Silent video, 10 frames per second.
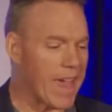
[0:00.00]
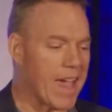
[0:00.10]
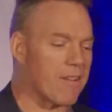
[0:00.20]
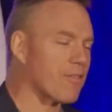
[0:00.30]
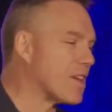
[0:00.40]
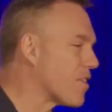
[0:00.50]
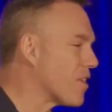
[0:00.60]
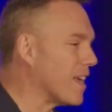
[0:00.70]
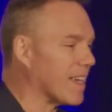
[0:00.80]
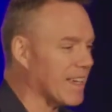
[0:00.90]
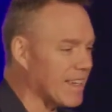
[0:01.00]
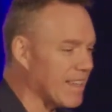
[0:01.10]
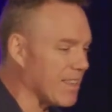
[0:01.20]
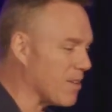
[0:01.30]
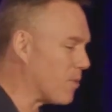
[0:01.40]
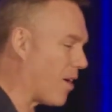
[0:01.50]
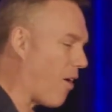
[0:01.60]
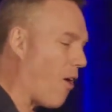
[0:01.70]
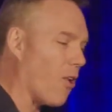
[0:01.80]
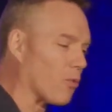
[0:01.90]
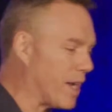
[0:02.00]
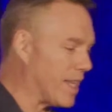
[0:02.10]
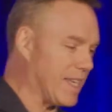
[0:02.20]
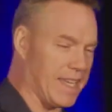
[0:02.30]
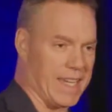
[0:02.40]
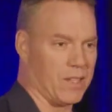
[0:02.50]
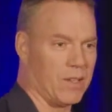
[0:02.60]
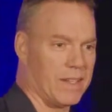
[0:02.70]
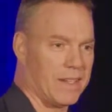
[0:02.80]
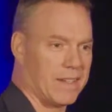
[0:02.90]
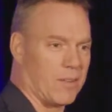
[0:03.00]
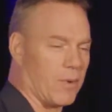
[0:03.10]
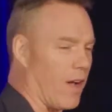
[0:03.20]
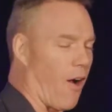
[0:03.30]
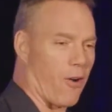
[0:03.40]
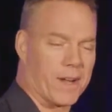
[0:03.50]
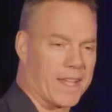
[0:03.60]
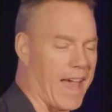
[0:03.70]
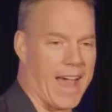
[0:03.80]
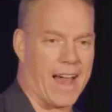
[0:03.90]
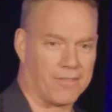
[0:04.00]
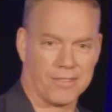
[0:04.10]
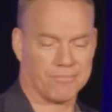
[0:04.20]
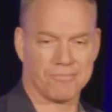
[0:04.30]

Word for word: Everything that we already need, we already have.